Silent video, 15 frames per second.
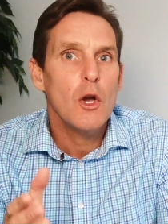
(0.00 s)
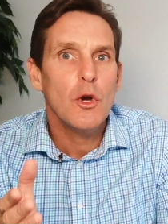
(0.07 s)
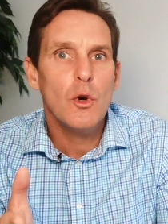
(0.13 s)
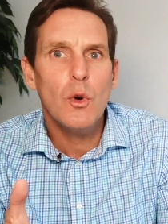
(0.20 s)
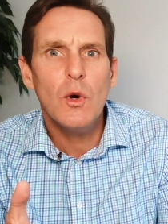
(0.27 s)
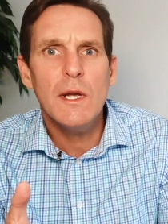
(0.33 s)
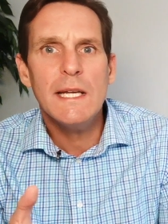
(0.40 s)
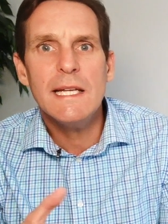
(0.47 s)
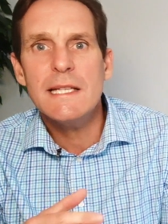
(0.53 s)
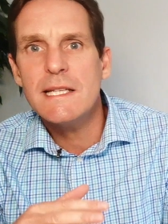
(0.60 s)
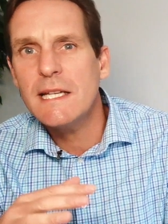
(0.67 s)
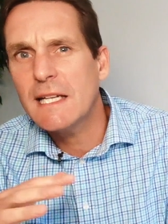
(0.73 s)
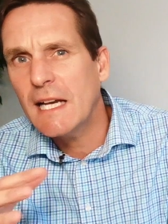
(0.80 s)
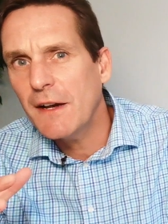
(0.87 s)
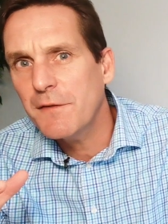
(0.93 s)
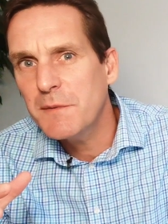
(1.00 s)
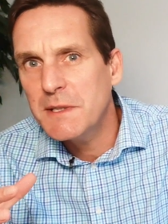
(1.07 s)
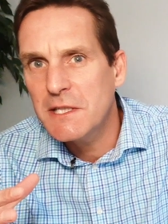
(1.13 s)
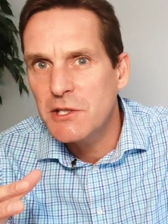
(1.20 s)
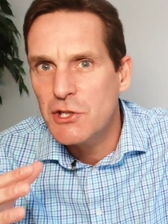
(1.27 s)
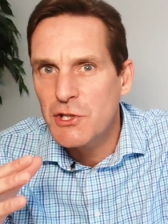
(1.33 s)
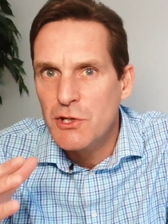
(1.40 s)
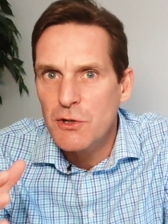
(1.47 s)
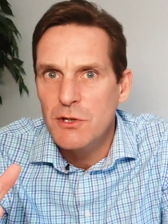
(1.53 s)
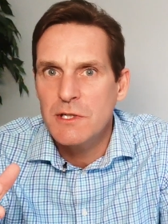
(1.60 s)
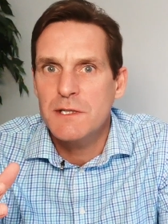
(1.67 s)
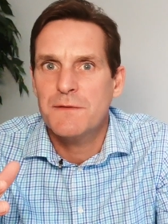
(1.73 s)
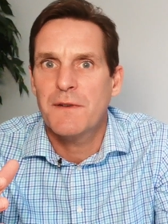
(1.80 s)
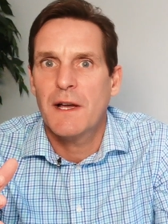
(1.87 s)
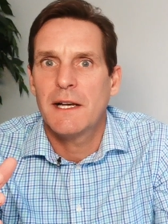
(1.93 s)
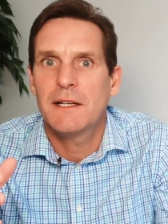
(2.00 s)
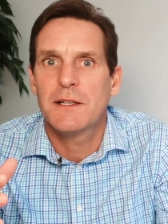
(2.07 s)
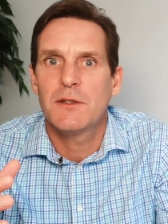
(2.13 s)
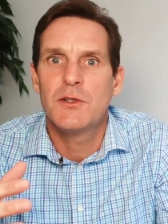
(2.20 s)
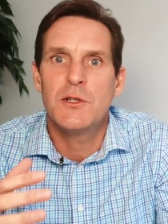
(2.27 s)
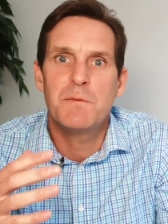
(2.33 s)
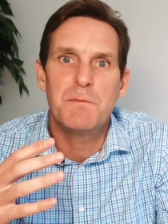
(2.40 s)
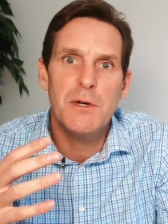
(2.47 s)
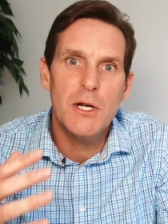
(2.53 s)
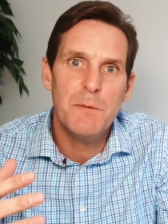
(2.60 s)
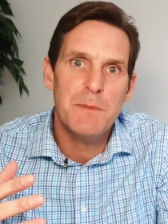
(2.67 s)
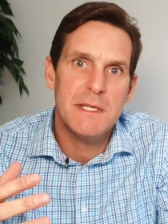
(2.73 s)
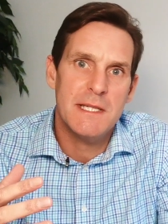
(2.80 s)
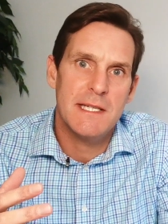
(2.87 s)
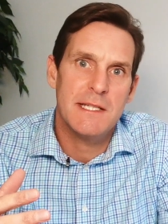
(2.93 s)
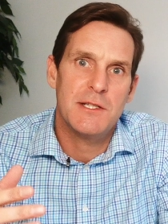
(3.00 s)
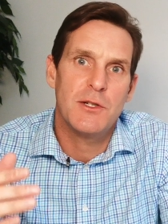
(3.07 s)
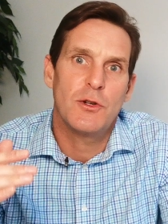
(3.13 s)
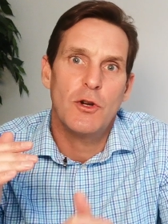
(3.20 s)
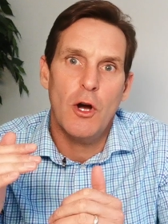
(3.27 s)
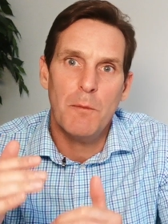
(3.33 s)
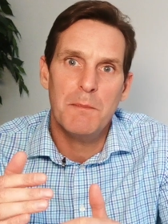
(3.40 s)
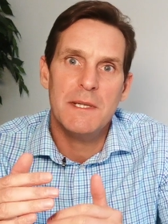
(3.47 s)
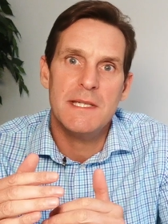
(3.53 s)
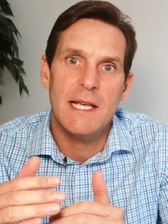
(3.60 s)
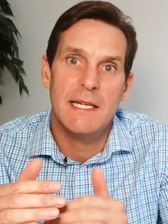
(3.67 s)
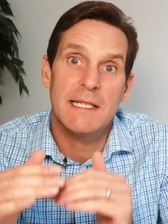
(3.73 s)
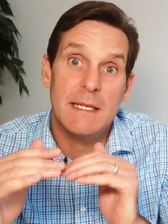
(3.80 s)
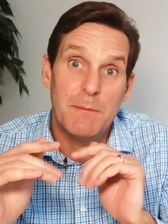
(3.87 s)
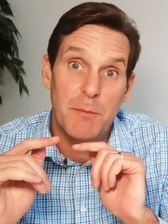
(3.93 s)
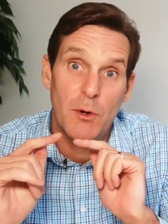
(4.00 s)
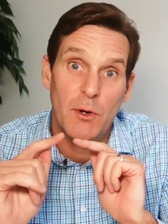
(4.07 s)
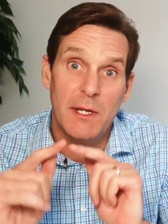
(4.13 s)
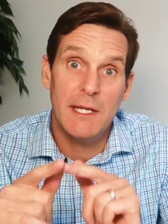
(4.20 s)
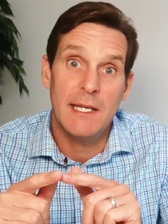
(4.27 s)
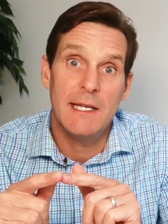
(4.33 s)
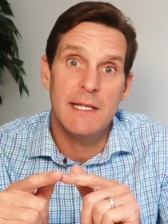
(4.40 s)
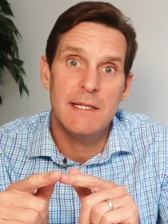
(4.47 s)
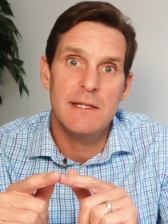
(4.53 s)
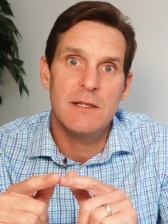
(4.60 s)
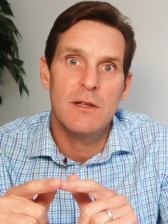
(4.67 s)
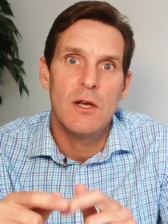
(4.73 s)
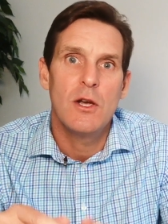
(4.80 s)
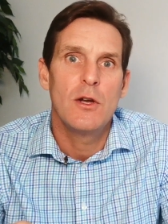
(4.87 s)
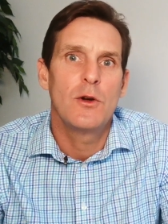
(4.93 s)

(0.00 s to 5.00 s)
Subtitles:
COID is a government insurance fund whose purpose is to compensate employees